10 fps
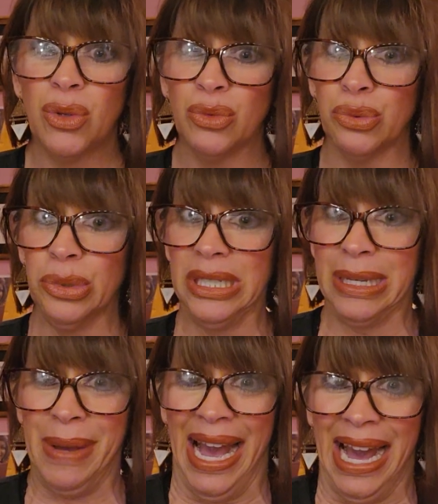
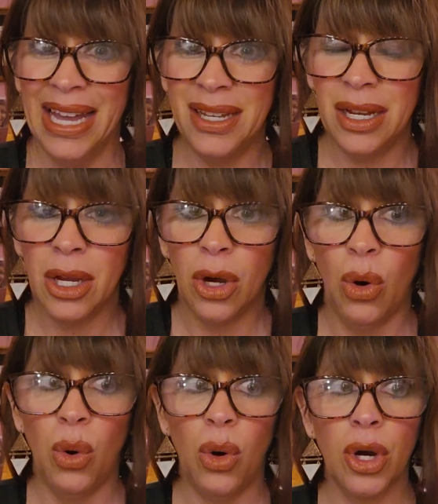really bad
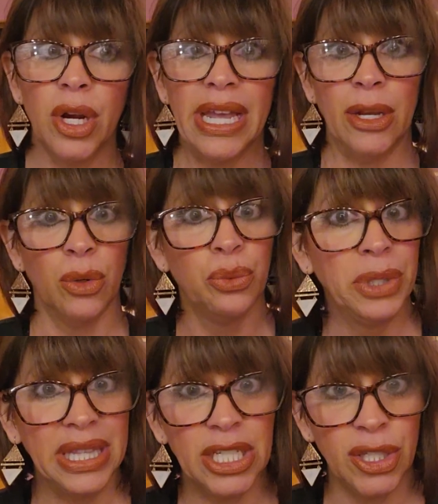or it'll
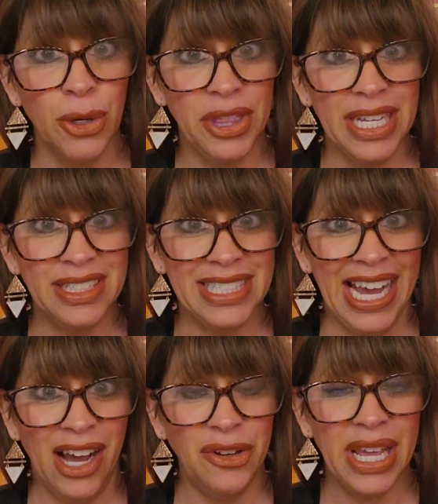really slow things
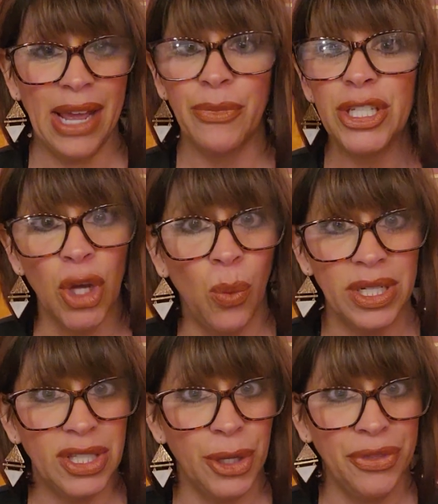down, and we don't
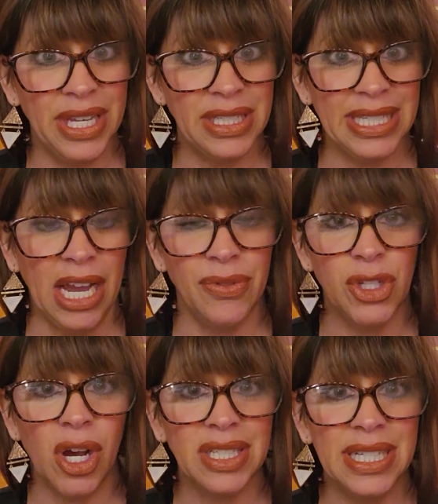want to slow things down. The
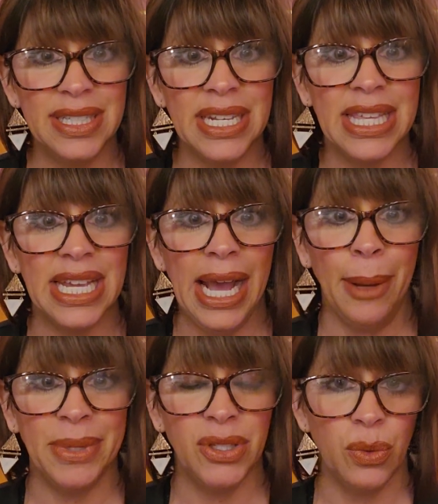toxicity that
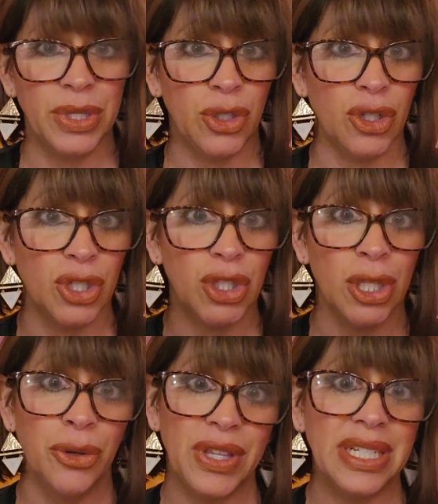happens when we start to
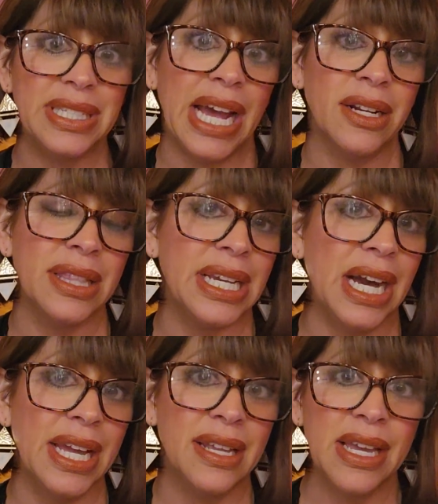slow things down in the
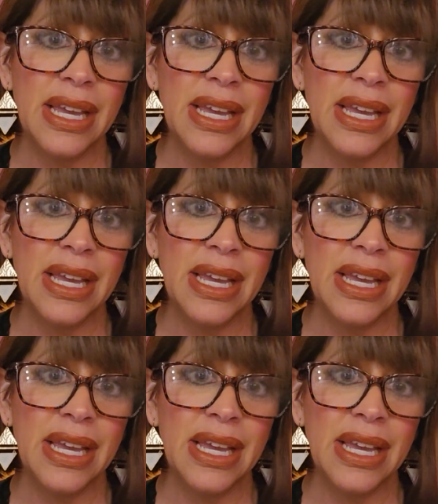gut